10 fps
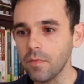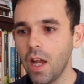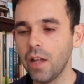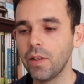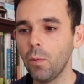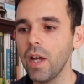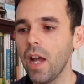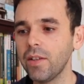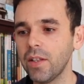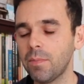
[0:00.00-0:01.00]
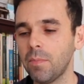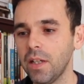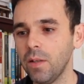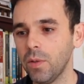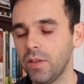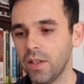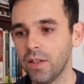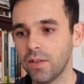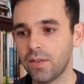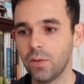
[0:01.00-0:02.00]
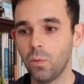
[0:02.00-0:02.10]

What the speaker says: And the way I did money with this,